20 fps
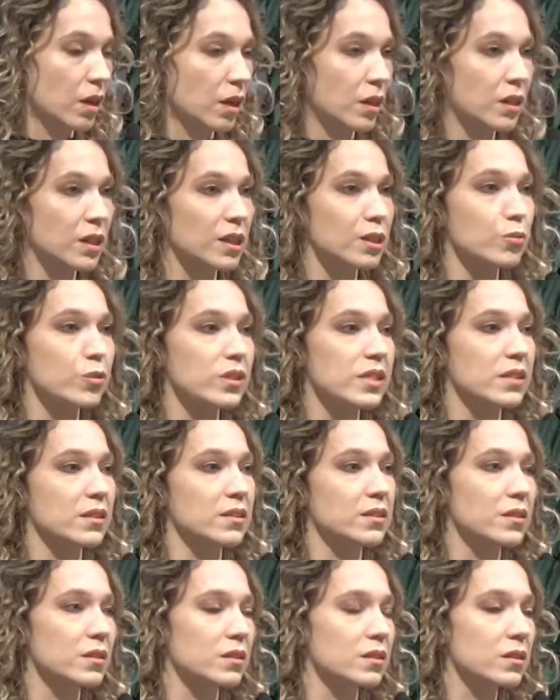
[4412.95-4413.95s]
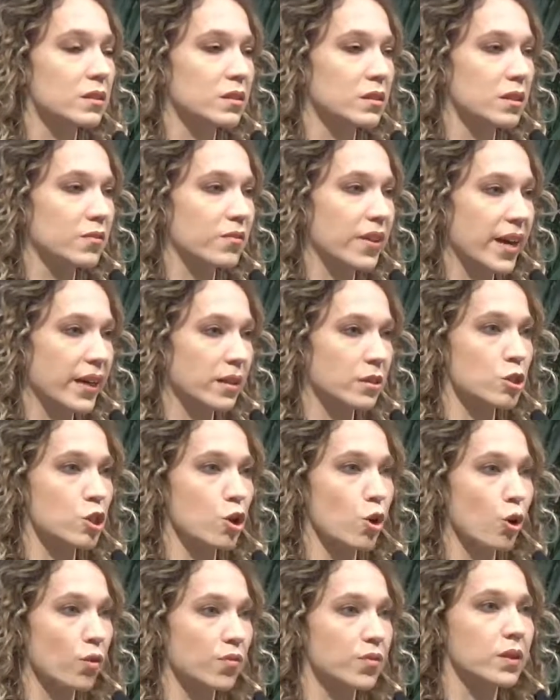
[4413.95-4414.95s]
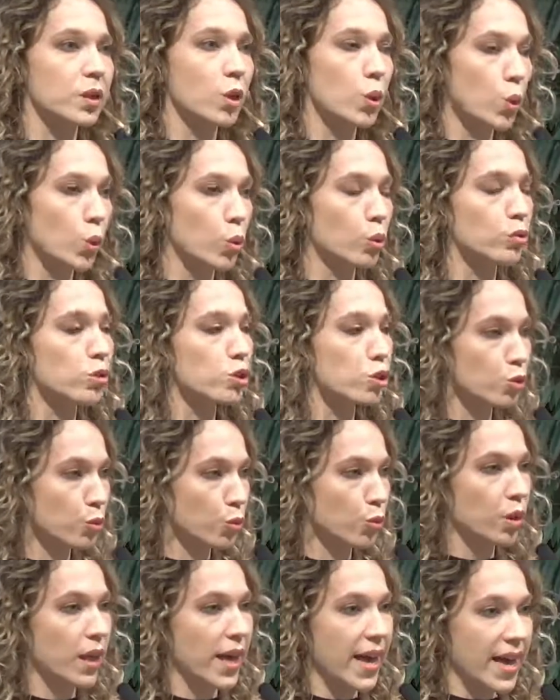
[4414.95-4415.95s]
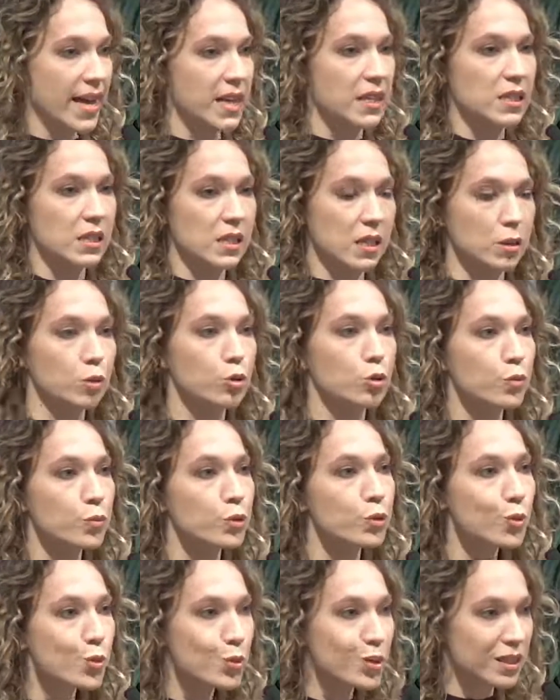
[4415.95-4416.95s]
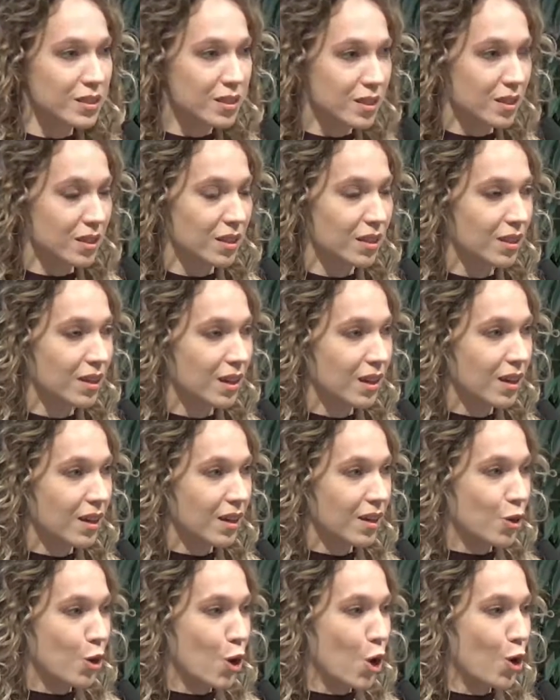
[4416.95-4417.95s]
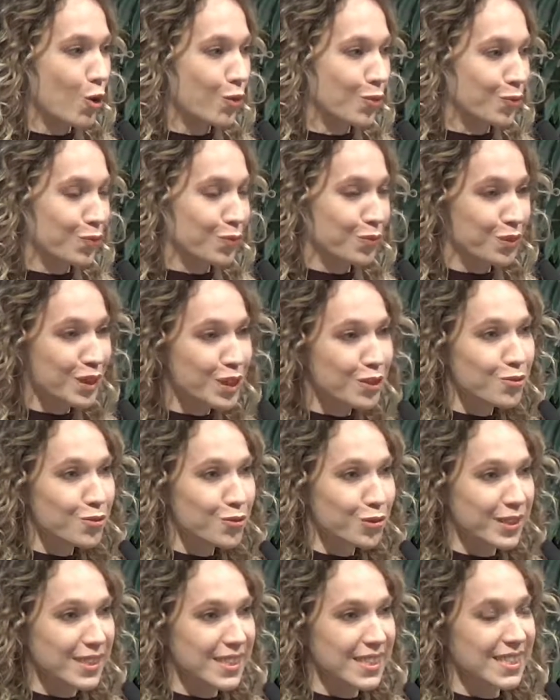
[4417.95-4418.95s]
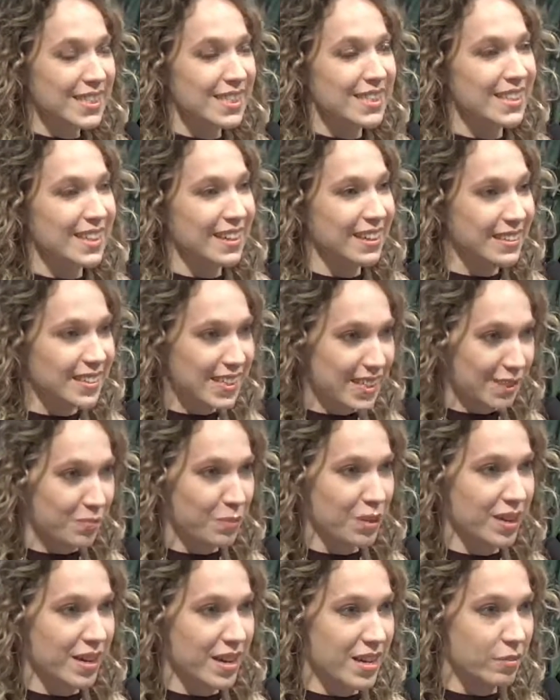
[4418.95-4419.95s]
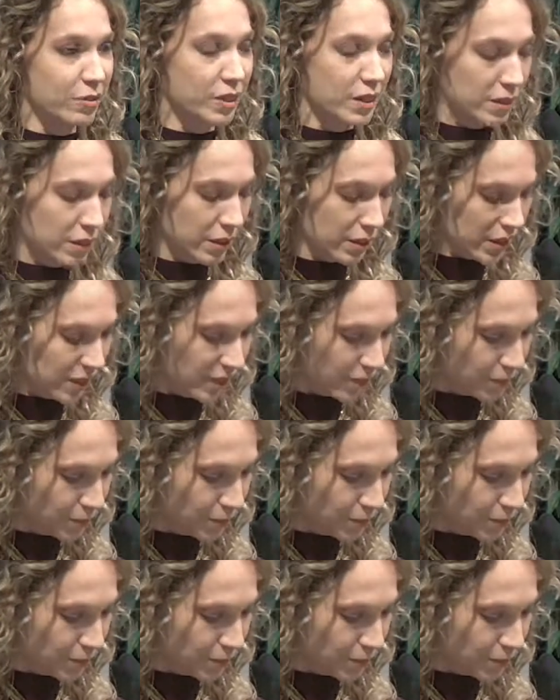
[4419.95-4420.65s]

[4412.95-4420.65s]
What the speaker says: It was the event of the whole school as a community of differences and similarities.